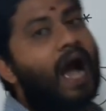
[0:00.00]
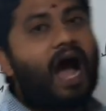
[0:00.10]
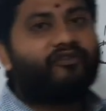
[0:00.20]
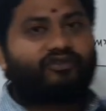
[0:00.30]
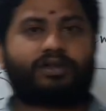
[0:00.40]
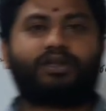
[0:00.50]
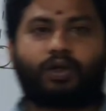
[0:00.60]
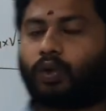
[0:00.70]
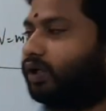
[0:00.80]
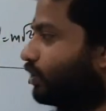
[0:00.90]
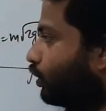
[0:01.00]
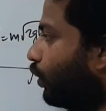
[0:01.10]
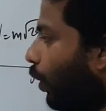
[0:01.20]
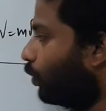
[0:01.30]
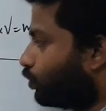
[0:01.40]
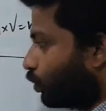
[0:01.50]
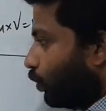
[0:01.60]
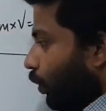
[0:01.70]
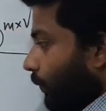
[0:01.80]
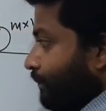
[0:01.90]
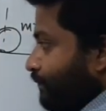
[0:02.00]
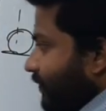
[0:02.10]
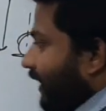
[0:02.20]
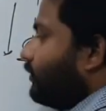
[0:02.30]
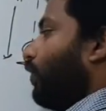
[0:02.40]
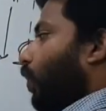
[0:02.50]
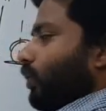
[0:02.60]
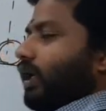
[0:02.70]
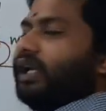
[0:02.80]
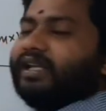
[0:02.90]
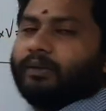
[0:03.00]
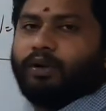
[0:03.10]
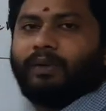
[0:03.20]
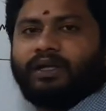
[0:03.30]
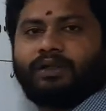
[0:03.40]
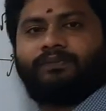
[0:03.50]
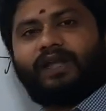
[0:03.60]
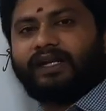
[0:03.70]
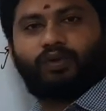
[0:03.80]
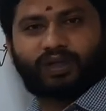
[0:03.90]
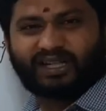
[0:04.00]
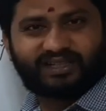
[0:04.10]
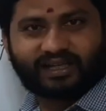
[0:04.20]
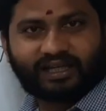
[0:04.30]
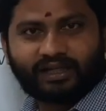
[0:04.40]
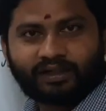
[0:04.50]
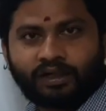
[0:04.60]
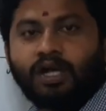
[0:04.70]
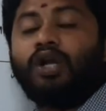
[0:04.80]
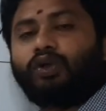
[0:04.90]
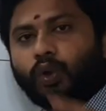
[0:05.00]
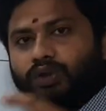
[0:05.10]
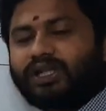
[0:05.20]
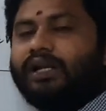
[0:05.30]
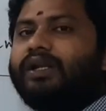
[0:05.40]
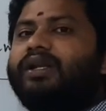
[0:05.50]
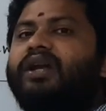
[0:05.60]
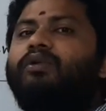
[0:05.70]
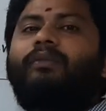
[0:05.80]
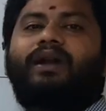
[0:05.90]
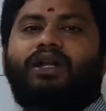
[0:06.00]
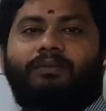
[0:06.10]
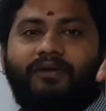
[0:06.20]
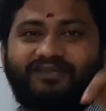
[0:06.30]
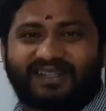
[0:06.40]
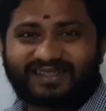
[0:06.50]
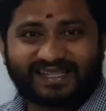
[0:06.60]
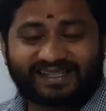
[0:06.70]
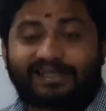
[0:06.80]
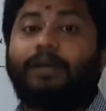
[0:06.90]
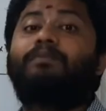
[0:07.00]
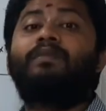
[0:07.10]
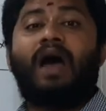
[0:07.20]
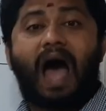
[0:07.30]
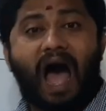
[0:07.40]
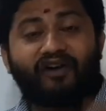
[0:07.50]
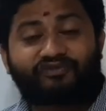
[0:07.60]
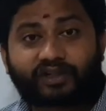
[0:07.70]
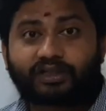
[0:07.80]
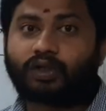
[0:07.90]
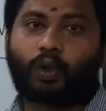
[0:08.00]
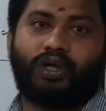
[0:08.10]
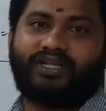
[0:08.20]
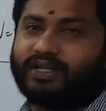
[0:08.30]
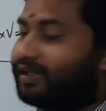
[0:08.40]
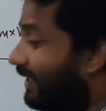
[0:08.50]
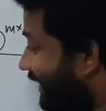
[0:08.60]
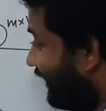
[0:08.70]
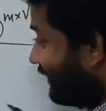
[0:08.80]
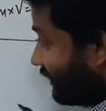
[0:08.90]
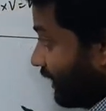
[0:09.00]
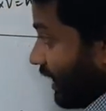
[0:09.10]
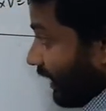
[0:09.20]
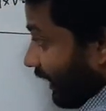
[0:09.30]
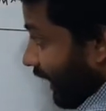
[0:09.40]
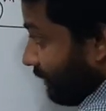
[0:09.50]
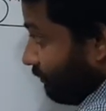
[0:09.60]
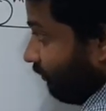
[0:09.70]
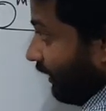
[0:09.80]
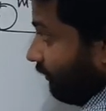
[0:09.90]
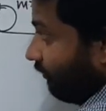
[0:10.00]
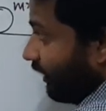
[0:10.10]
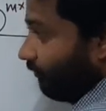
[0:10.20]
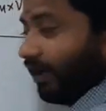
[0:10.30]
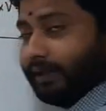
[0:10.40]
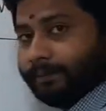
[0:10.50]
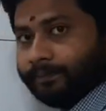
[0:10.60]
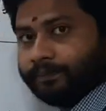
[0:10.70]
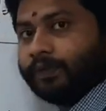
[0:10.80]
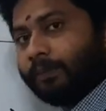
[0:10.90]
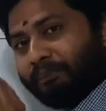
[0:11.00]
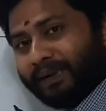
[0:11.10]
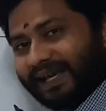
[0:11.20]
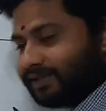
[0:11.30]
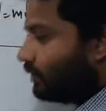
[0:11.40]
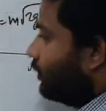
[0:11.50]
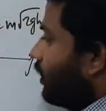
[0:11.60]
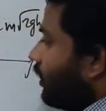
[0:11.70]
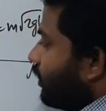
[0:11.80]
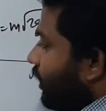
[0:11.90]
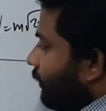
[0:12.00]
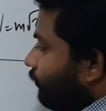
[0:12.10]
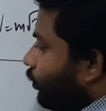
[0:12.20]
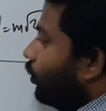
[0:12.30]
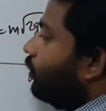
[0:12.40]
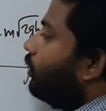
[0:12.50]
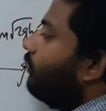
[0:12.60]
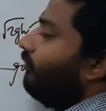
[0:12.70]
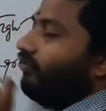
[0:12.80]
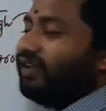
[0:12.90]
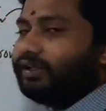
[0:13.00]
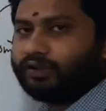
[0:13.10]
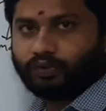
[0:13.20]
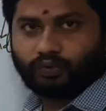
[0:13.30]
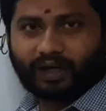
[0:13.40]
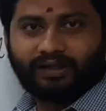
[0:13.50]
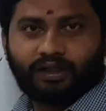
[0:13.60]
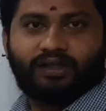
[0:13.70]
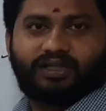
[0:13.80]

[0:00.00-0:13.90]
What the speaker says: After the collision also, there is a total linear momentum that you can check here. Total linear momentum of the system after the collision is m1 v1 plus m2 v2, right?